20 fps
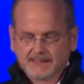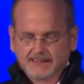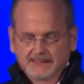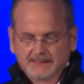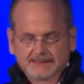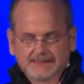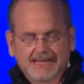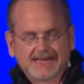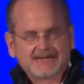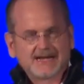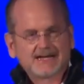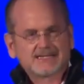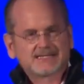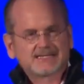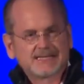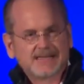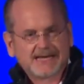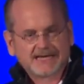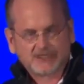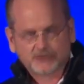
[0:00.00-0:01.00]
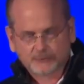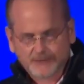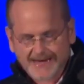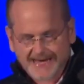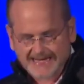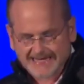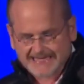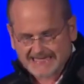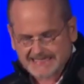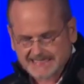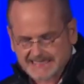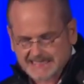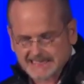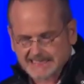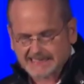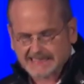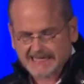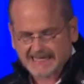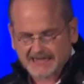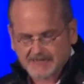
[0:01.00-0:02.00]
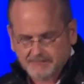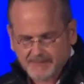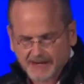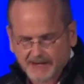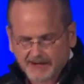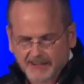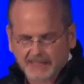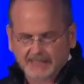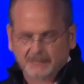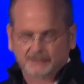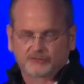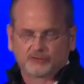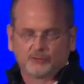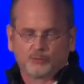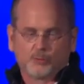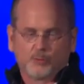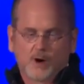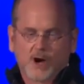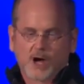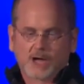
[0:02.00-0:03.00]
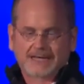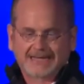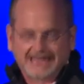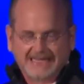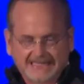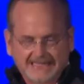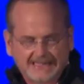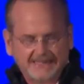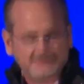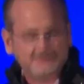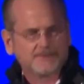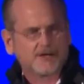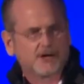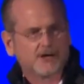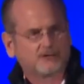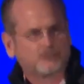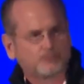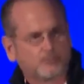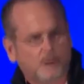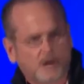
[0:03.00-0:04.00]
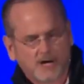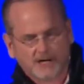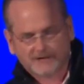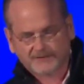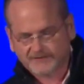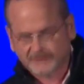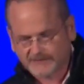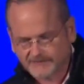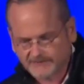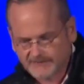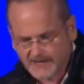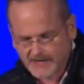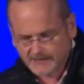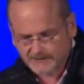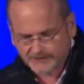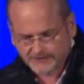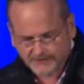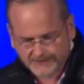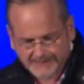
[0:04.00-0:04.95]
Let us, like Granny D, get America to walk, and in those walks, as Dr.